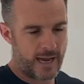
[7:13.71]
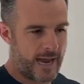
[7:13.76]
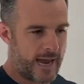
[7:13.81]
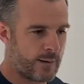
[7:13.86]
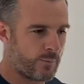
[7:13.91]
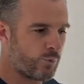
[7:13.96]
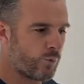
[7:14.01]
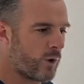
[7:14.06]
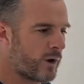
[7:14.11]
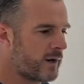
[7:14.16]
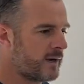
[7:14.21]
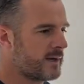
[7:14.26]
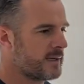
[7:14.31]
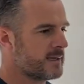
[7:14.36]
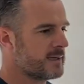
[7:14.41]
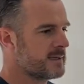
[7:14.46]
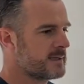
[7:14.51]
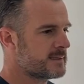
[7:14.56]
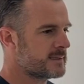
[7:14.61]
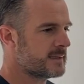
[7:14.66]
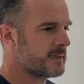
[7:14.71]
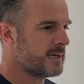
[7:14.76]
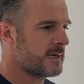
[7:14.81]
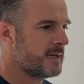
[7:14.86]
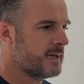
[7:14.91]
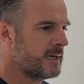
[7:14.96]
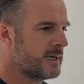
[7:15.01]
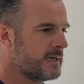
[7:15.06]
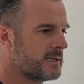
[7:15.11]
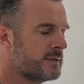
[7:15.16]
And what it is
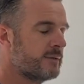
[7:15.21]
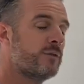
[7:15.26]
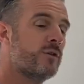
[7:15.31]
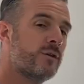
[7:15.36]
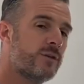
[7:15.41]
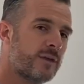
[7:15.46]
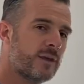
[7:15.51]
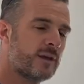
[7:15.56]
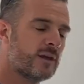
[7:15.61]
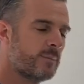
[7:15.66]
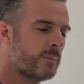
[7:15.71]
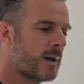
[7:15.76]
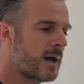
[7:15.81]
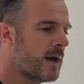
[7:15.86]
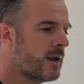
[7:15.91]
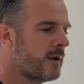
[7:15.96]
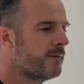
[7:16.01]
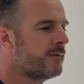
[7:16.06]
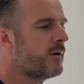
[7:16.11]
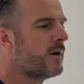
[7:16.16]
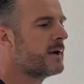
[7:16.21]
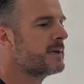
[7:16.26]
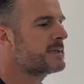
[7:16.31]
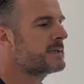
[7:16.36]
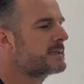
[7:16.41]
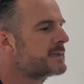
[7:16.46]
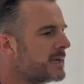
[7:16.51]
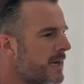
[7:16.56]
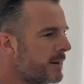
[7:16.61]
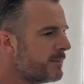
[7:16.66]
if you think about, if I
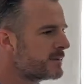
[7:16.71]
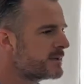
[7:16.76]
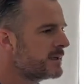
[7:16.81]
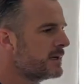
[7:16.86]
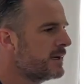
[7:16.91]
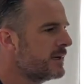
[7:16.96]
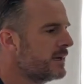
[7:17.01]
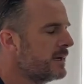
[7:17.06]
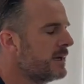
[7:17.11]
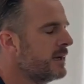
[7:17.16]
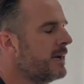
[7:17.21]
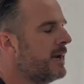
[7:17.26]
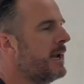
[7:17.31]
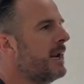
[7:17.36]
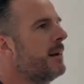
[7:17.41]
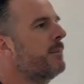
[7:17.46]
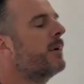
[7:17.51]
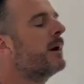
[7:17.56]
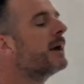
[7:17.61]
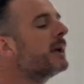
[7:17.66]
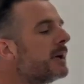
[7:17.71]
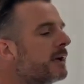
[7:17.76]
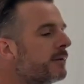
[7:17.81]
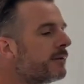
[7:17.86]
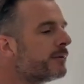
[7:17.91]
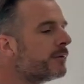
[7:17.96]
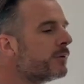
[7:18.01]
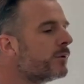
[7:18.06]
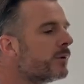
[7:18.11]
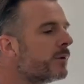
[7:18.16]
slumped and had my head
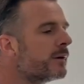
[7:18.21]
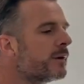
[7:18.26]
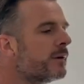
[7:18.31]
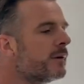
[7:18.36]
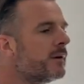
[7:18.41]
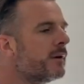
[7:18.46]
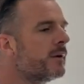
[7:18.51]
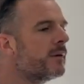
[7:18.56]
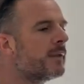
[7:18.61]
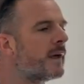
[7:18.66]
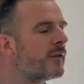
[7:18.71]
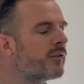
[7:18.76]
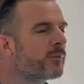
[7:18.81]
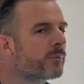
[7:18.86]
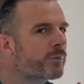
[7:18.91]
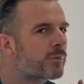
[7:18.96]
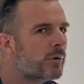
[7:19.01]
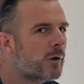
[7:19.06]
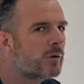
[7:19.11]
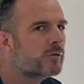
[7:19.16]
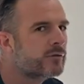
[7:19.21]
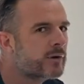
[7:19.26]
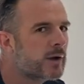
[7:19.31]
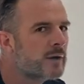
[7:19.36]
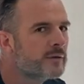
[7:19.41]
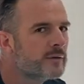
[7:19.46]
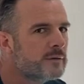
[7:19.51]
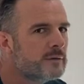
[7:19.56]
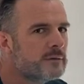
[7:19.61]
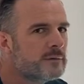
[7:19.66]
forward, that's
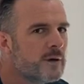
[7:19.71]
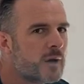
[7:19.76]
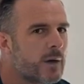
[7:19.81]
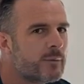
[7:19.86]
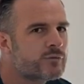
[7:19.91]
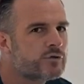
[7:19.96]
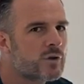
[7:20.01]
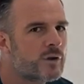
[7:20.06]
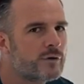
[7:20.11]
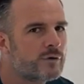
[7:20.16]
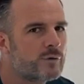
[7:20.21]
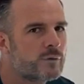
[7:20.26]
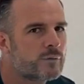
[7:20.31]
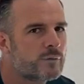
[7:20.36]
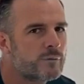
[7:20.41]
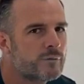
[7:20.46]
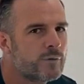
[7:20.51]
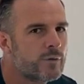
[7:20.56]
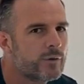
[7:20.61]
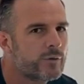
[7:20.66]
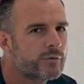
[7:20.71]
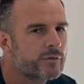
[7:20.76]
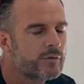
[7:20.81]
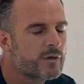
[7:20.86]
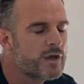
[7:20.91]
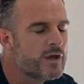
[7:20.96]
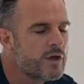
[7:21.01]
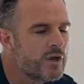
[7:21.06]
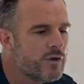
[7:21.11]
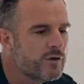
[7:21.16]
protraction. I'm trying to do the reverse.
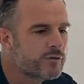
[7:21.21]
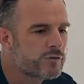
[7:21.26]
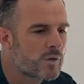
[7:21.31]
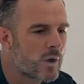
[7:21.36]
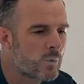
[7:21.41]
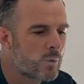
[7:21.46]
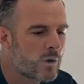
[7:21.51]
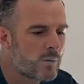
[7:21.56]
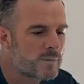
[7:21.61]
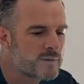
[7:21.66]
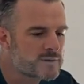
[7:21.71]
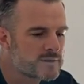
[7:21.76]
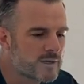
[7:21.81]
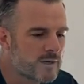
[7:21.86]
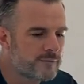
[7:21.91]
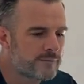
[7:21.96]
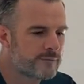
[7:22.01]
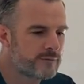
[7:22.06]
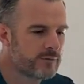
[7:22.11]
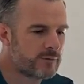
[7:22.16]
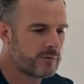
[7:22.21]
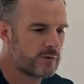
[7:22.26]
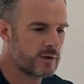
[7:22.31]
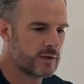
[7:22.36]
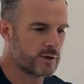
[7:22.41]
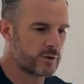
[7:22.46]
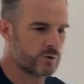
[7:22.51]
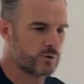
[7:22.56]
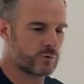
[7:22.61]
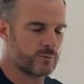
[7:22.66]
So I want myself
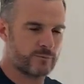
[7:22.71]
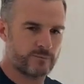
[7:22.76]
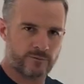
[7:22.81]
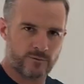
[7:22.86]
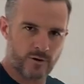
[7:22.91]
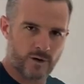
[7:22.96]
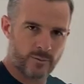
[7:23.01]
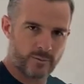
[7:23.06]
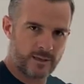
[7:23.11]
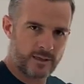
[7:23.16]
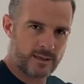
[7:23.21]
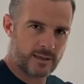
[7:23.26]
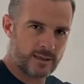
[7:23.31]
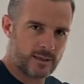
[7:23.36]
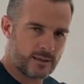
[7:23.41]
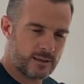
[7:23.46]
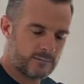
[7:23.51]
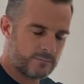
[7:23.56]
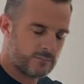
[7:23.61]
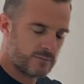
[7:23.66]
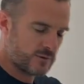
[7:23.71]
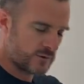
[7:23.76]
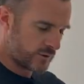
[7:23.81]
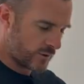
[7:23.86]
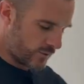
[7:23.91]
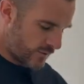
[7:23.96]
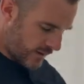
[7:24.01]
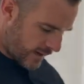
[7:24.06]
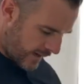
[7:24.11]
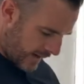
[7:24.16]
in a good environment here.
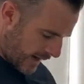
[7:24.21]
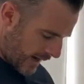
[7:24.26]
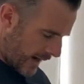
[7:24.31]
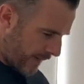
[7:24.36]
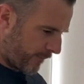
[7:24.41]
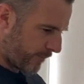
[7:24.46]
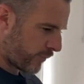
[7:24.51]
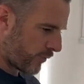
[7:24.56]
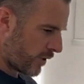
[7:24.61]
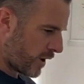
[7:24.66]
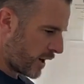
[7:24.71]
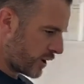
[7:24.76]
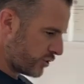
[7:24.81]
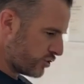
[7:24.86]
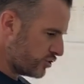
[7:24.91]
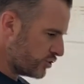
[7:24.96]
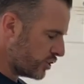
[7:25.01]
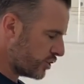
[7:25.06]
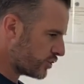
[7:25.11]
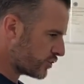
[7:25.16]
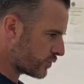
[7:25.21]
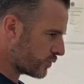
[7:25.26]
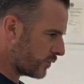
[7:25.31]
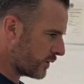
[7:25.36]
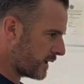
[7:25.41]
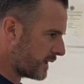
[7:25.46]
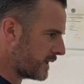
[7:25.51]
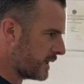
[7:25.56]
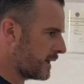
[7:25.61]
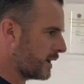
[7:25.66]
So upright,
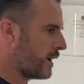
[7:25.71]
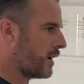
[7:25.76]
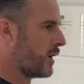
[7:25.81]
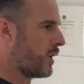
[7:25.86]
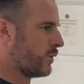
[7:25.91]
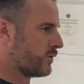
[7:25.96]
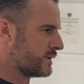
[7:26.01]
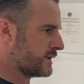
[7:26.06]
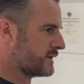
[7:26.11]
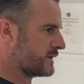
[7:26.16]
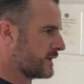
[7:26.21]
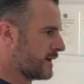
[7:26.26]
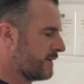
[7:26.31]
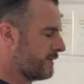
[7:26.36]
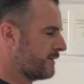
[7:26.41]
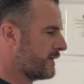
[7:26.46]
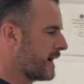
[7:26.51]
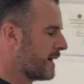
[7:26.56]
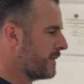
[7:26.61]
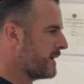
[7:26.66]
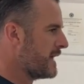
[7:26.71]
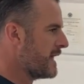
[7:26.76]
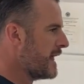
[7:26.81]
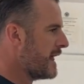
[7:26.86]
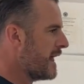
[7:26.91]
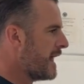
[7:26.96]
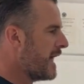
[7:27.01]
neutral here, hold yourself up.